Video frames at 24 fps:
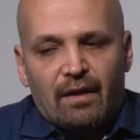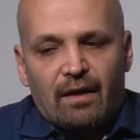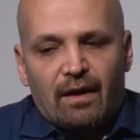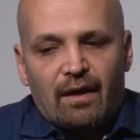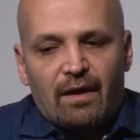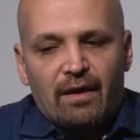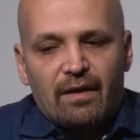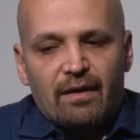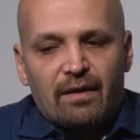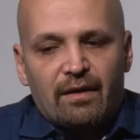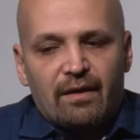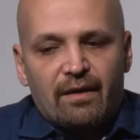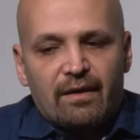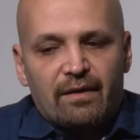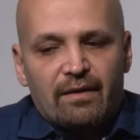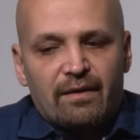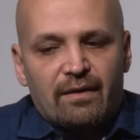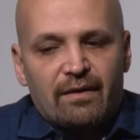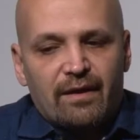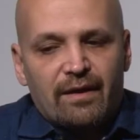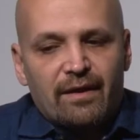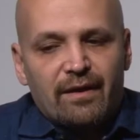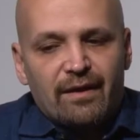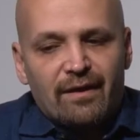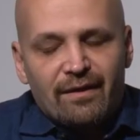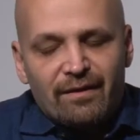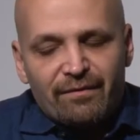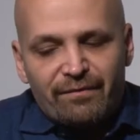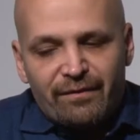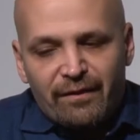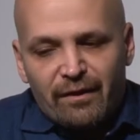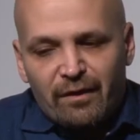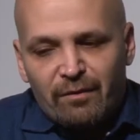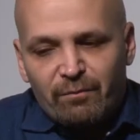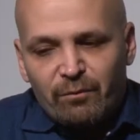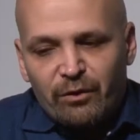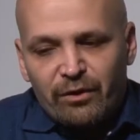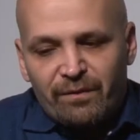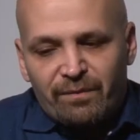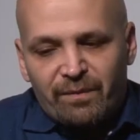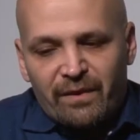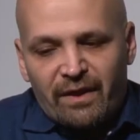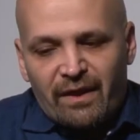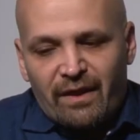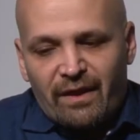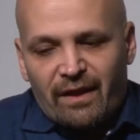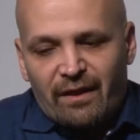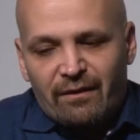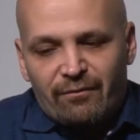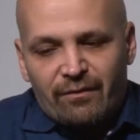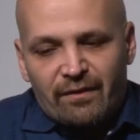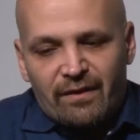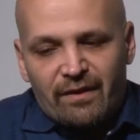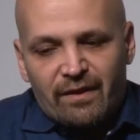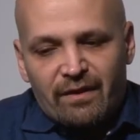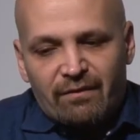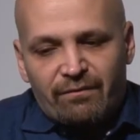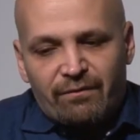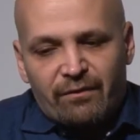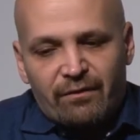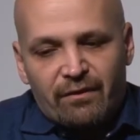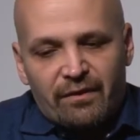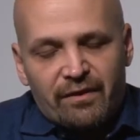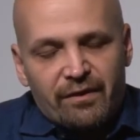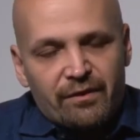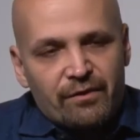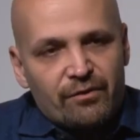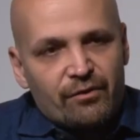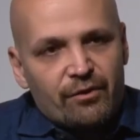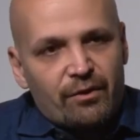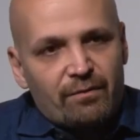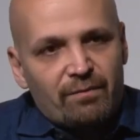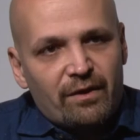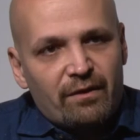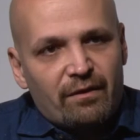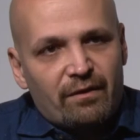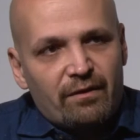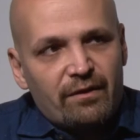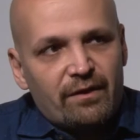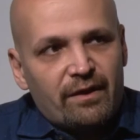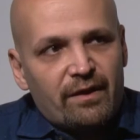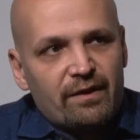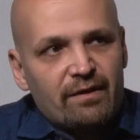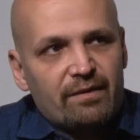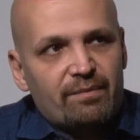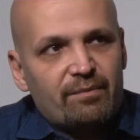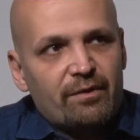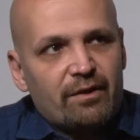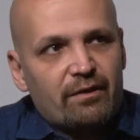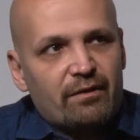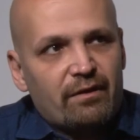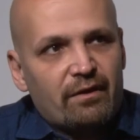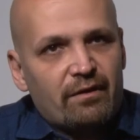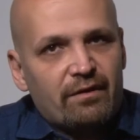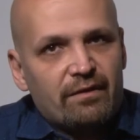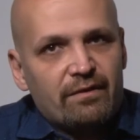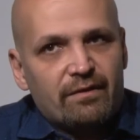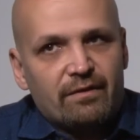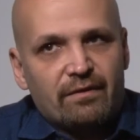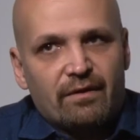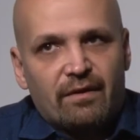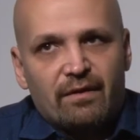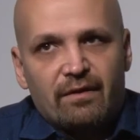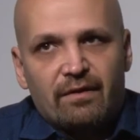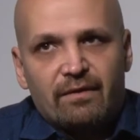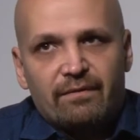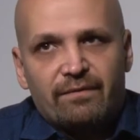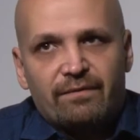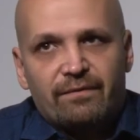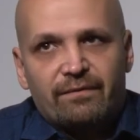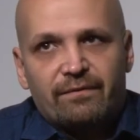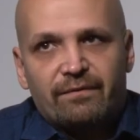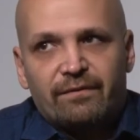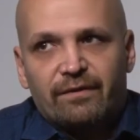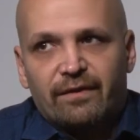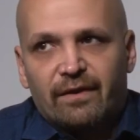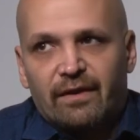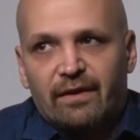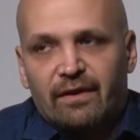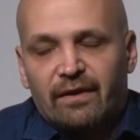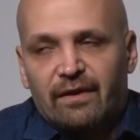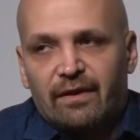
I think the film would be interesting for German audience because of uh,